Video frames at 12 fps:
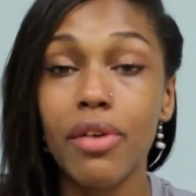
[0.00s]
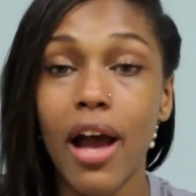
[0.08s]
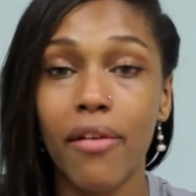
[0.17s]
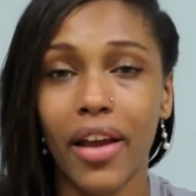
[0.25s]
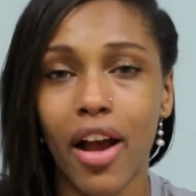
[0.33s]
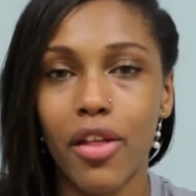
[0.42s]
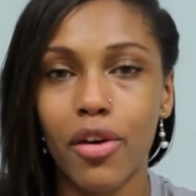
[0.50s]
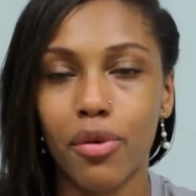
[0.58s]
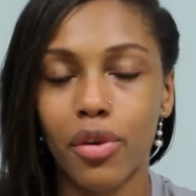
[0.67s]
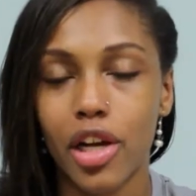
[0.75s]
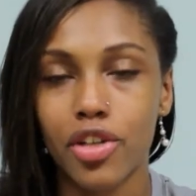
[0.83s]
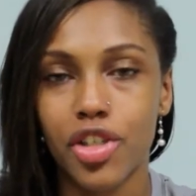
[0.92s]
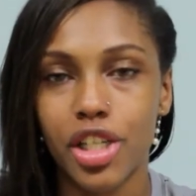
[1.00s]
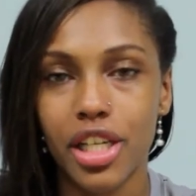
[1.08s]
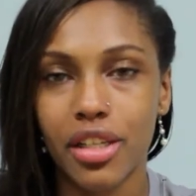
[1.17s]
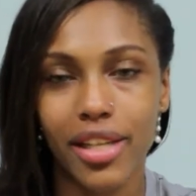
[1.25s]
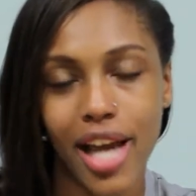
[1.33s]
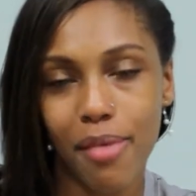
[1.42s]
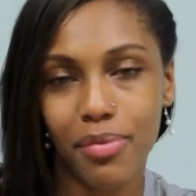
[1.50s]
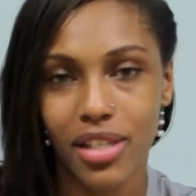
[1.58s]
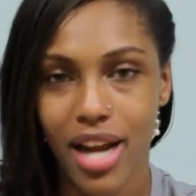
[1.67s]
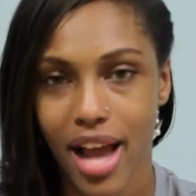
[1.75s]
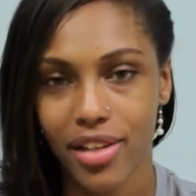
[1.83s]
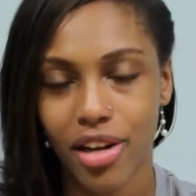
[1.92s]
they do have like other country type
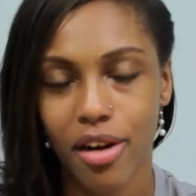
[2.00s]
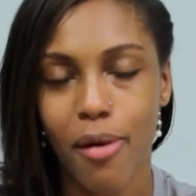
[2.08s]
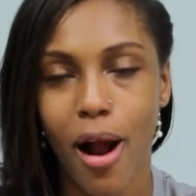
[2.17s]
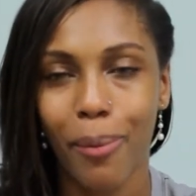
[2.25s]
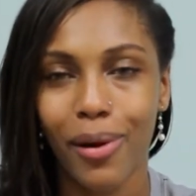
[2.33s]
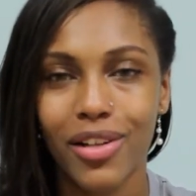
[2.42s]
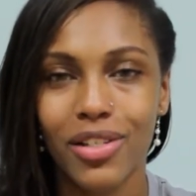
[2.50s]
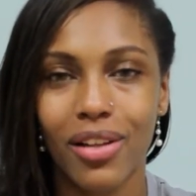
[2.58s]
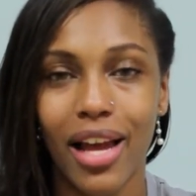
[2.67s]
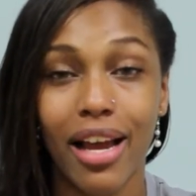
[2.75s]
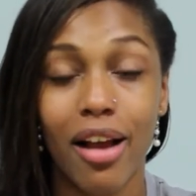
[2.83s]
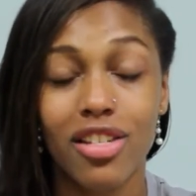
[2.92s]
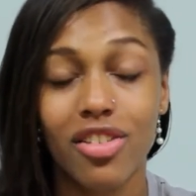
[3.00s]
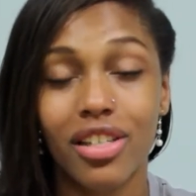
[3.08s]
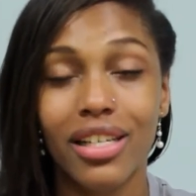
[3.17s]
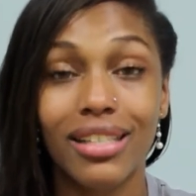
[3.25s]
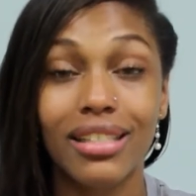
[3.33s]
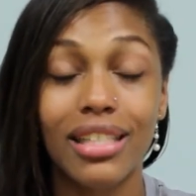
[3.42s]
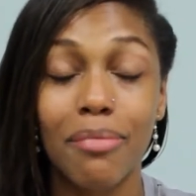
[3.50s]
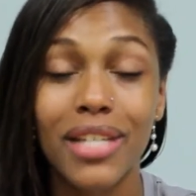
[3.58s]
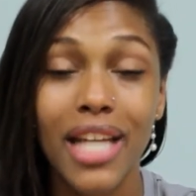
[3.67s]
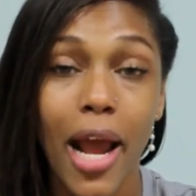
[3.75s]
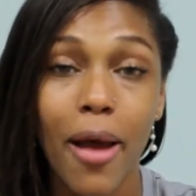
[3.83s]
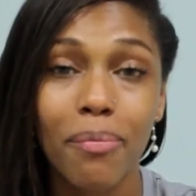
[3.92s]
snacks that are popular. So like Australia's
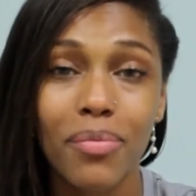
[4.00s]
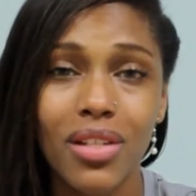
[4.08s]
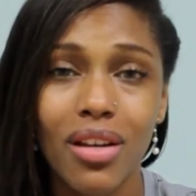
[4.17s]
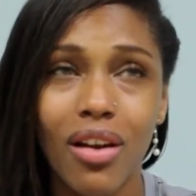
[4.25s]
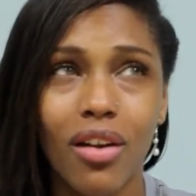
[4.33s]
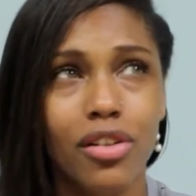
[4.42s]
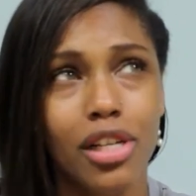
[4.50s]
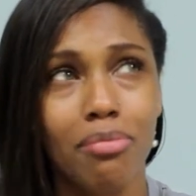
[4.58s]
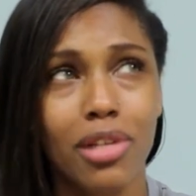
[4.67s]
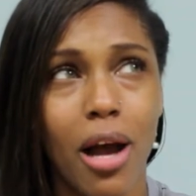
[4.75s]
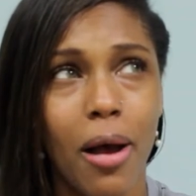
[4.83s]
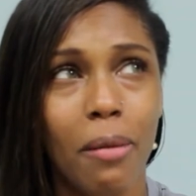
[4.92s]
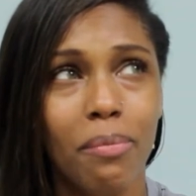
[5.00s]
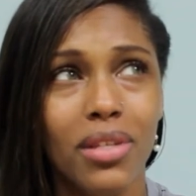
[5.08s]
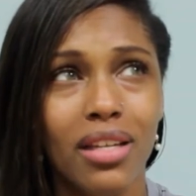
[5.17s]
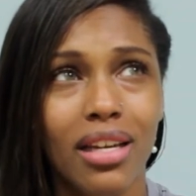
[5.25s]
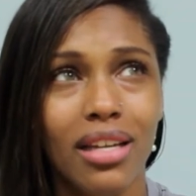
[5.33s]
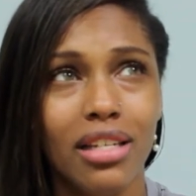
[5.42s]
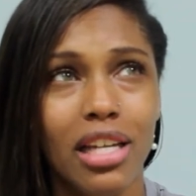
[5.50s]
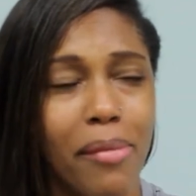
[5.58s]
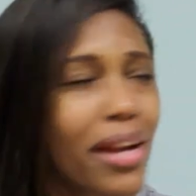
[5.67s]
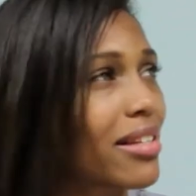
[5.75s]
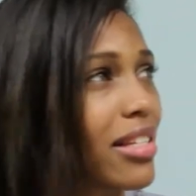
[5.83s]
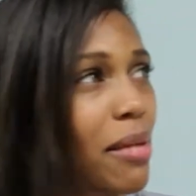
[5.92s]
Tim Tams or Tim Toms,
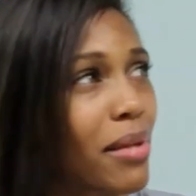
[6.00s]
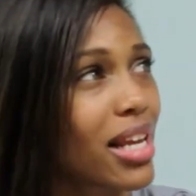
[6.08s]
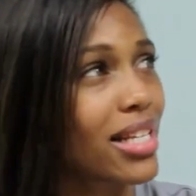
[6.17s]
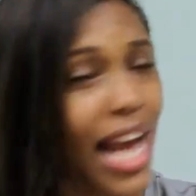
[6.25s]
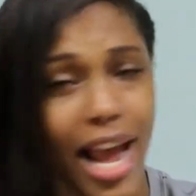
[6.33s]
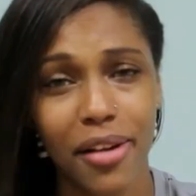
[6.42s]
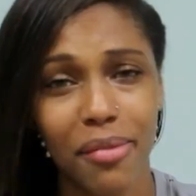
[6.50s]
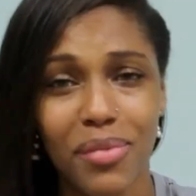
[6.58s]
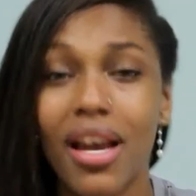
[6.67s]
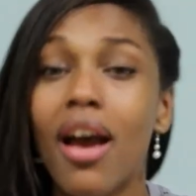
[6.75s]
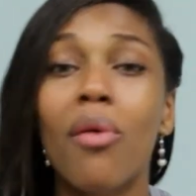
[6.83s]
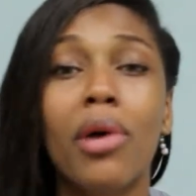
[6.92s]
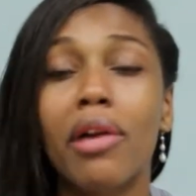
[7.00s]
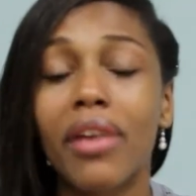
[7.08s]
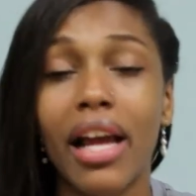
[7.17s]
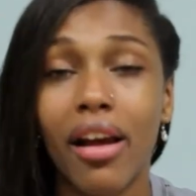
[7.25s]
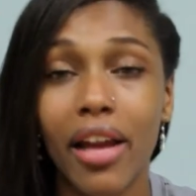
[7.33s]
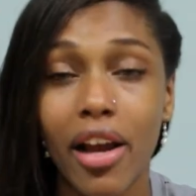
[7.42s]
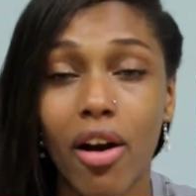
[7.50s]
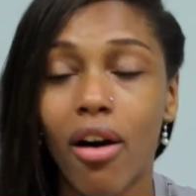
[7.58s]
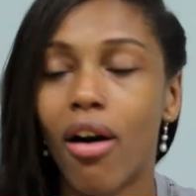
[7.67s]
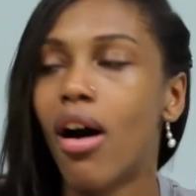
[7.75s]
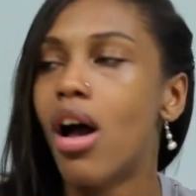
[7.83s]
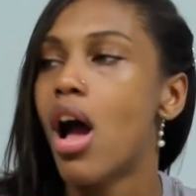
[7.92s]
Timothy Tams, whatever the hell they
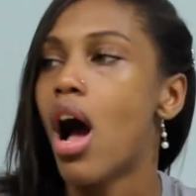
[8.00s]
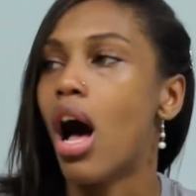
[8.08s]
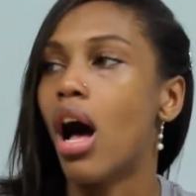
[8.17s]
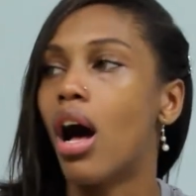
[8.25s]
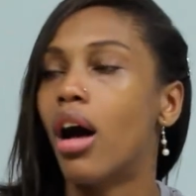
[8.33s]
call